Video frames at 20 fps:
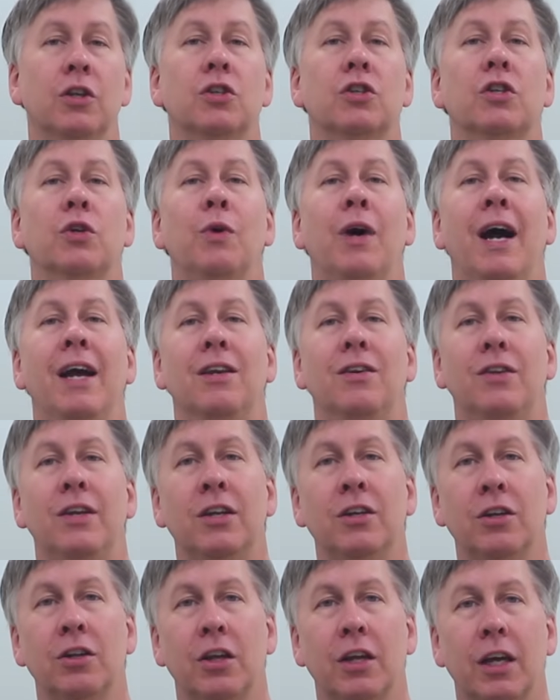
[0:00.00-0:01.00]
So
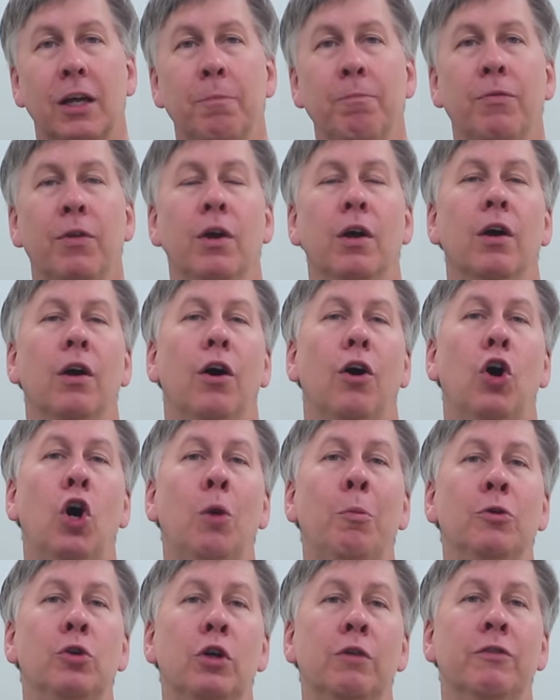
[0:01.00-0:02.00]
ideally,
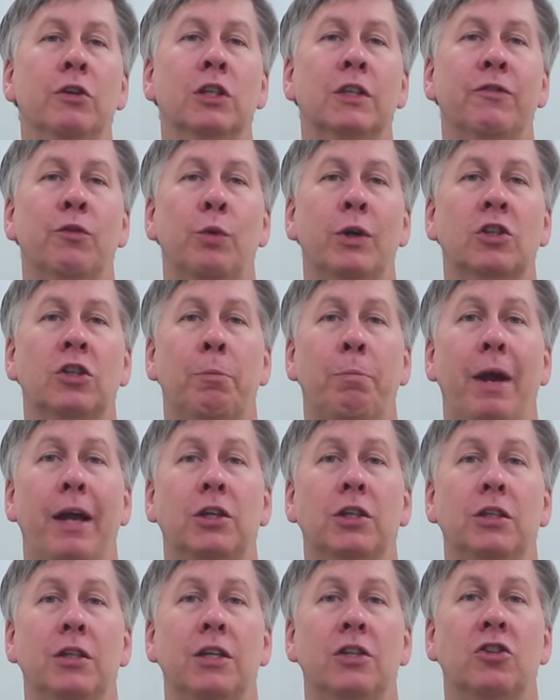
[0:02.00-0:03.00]
all maneuvers for which the
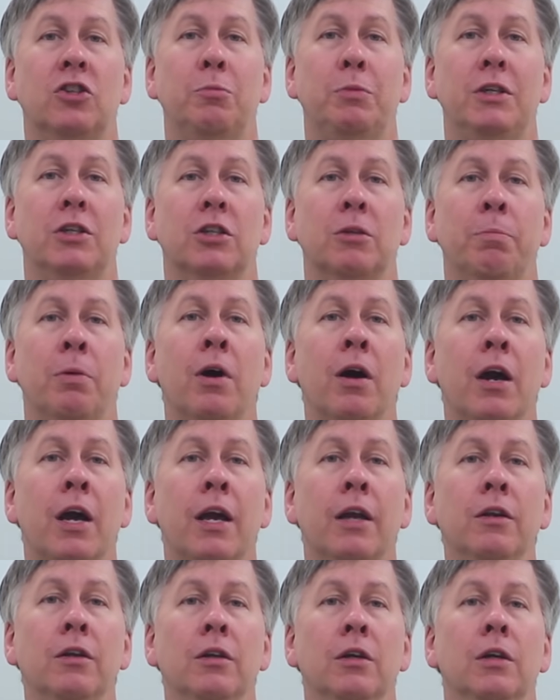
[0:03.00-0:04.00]
patient needs to be
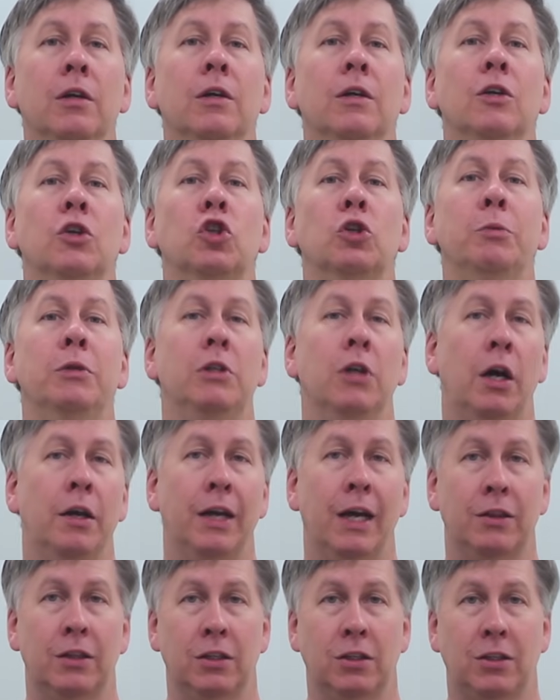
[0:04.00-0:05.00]
supine should be
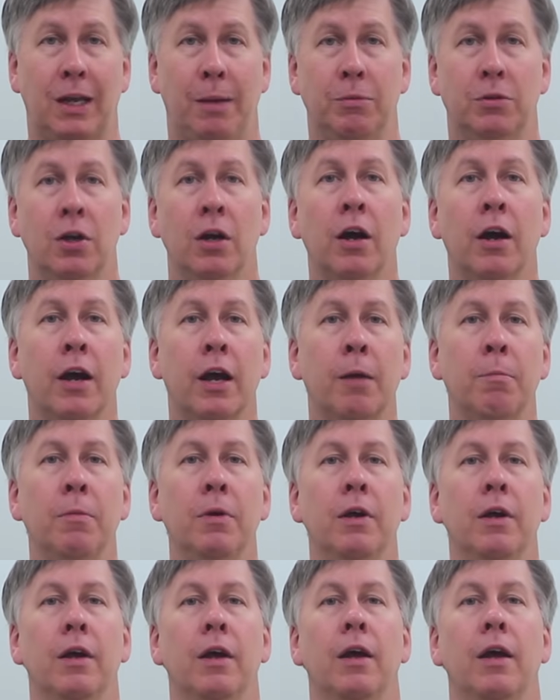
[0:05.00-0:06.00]
done at the same
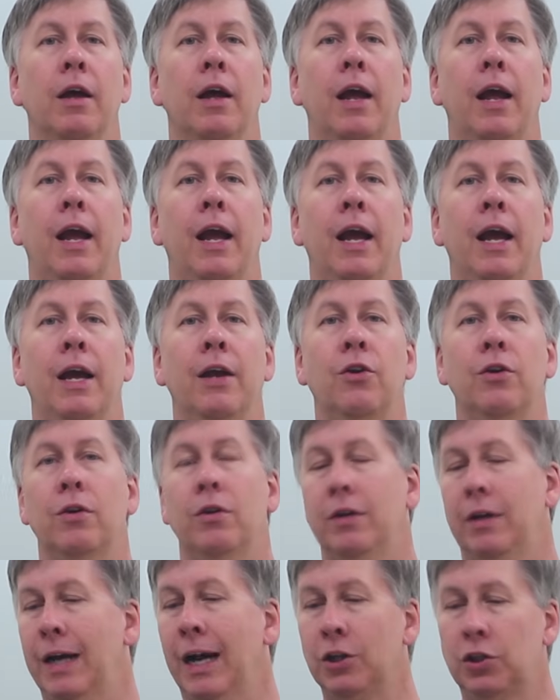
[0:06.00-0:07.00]
time, and
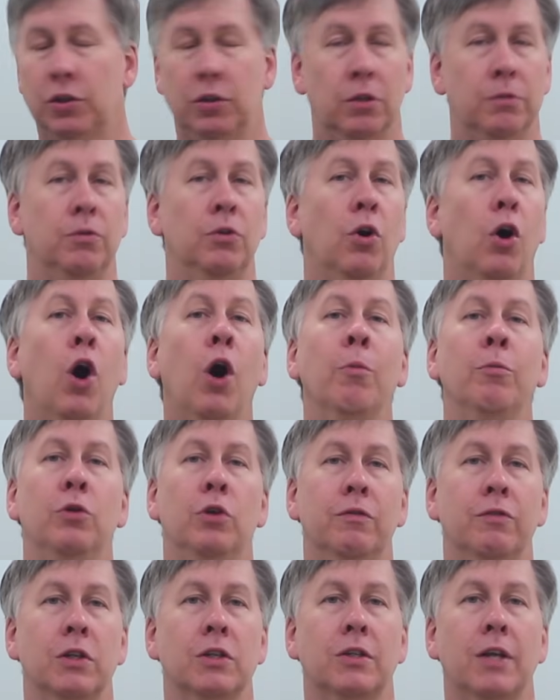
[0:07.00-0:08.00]
should, you know, all
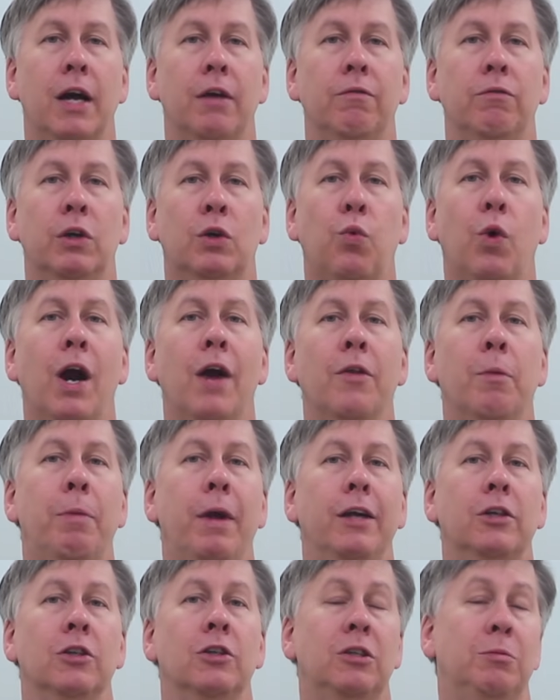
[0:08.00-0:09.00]
maneuvers that require the
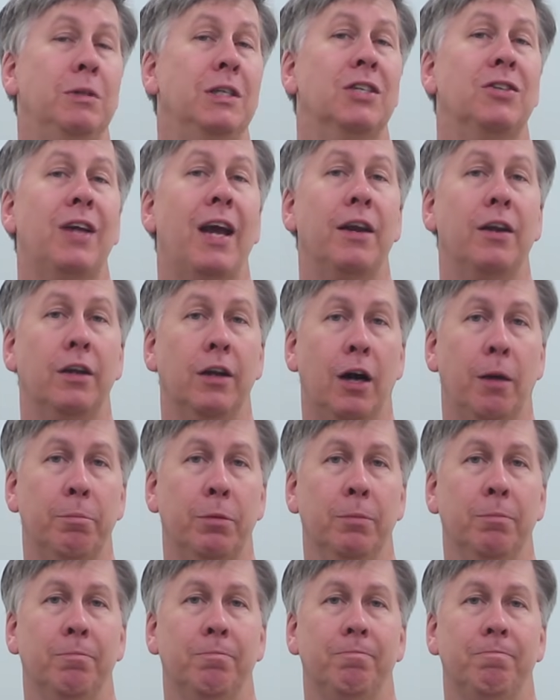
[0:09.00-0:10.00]
patient to be standing up.